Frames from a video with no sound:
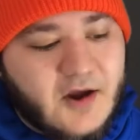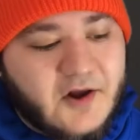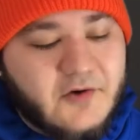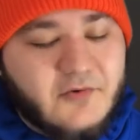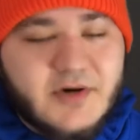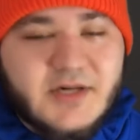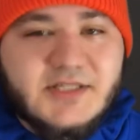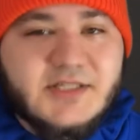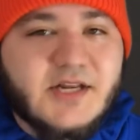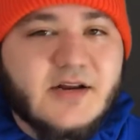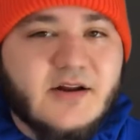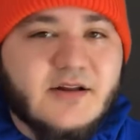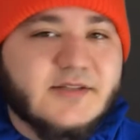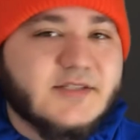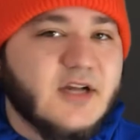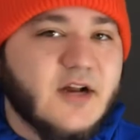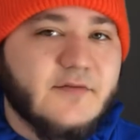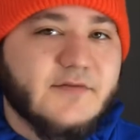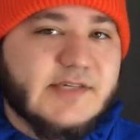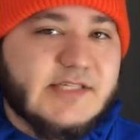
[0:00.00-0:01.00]
don't want to stick on
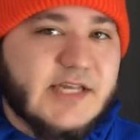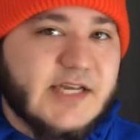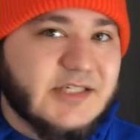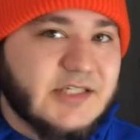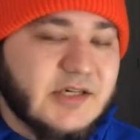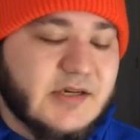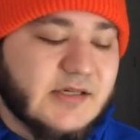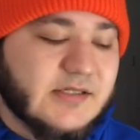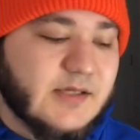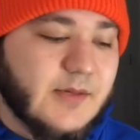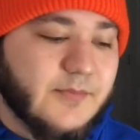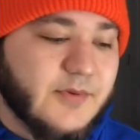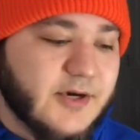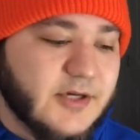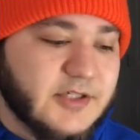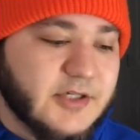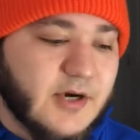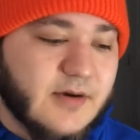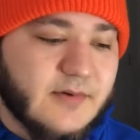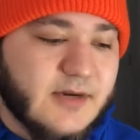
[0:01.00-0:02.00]
this conversation because I'm
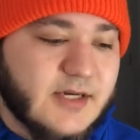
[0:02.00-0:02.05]
pretty sure I'm gonna